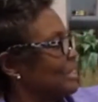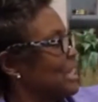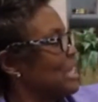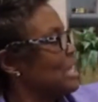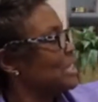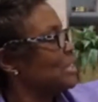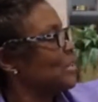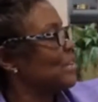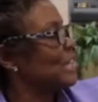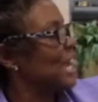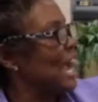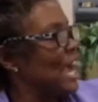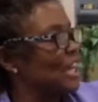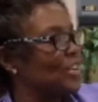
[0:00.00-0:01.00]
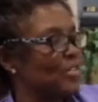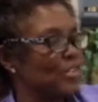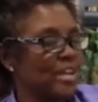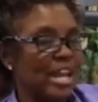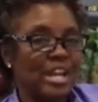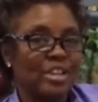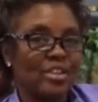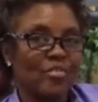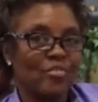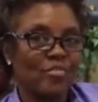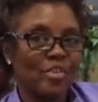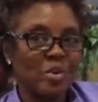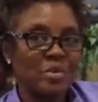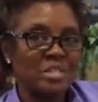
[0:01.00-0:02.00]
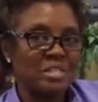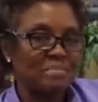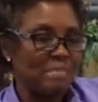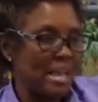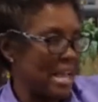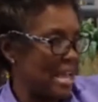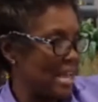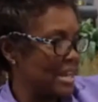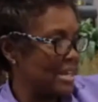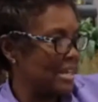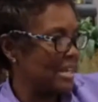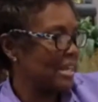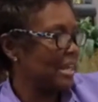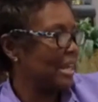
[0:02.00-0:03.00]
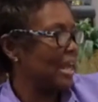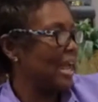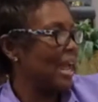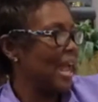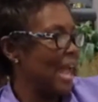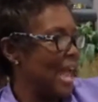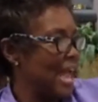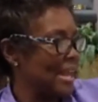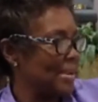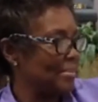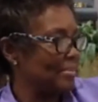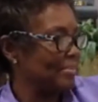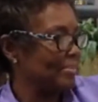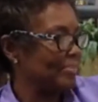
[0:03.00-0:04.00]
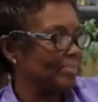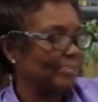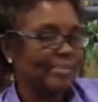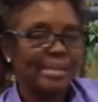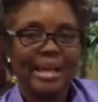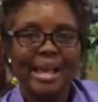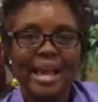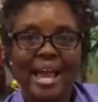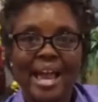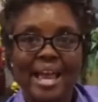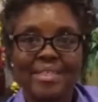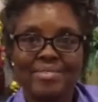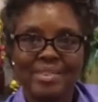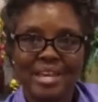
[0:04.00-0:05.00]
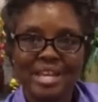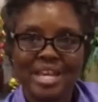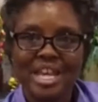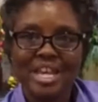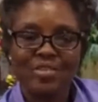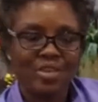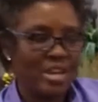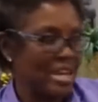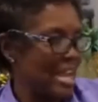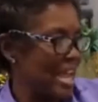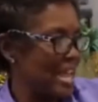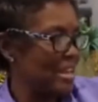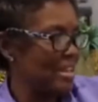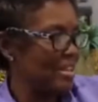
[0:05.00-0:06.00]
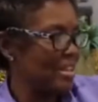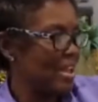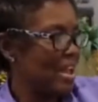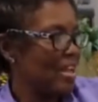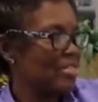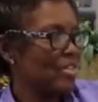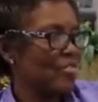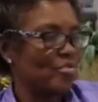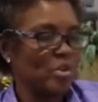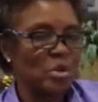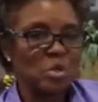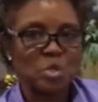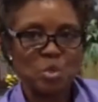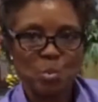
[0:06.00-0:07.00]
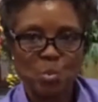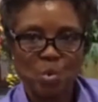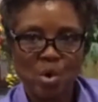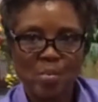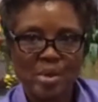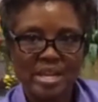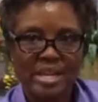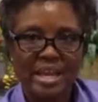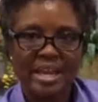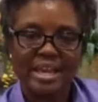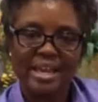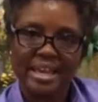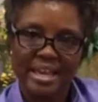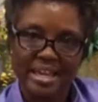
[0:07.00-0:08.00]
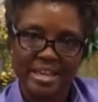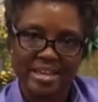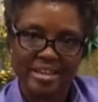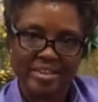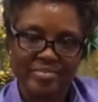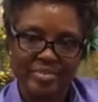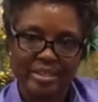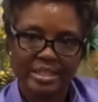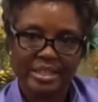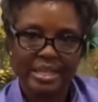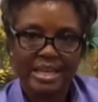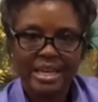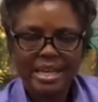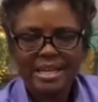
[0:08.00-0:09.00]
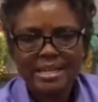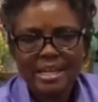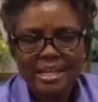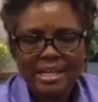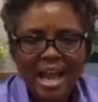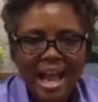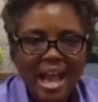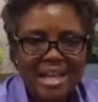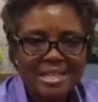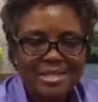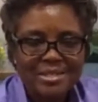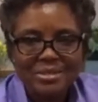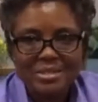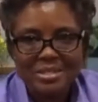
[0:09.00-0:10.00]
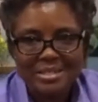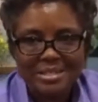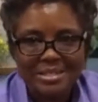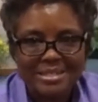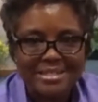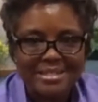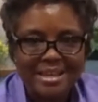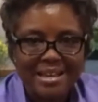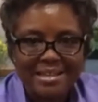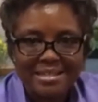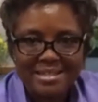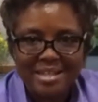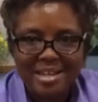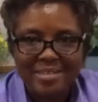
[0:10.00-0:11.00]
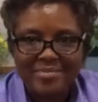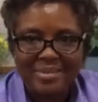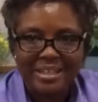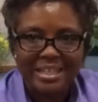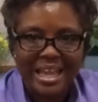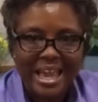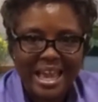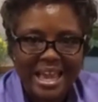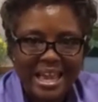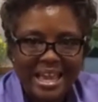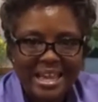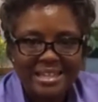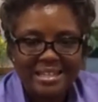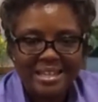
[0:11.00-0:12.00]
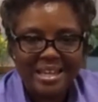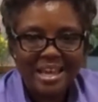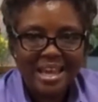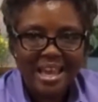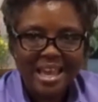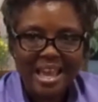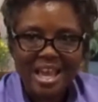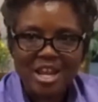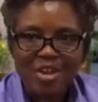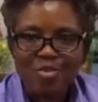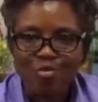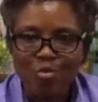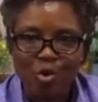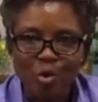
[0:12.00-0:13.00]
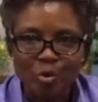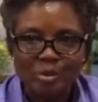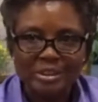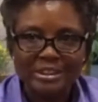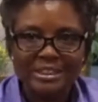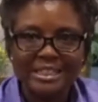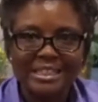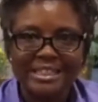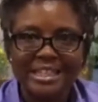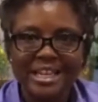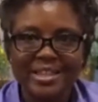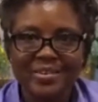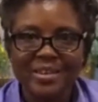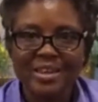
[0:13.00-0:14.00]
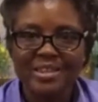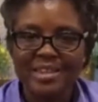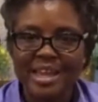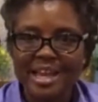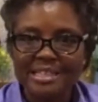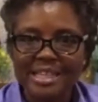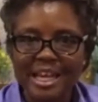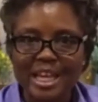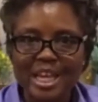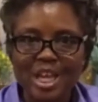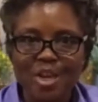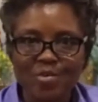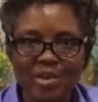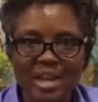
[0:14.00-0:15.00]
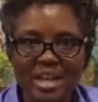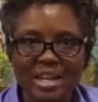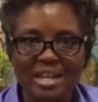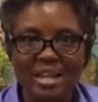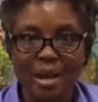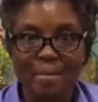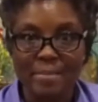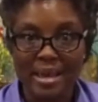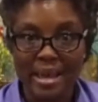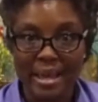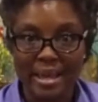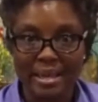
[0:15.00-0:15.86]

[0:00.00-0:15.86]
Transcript: So God created the first man, Adam. And then he created the first woman, Eve. Now God took the dust of the land and he rolled together, and that's how he created a man.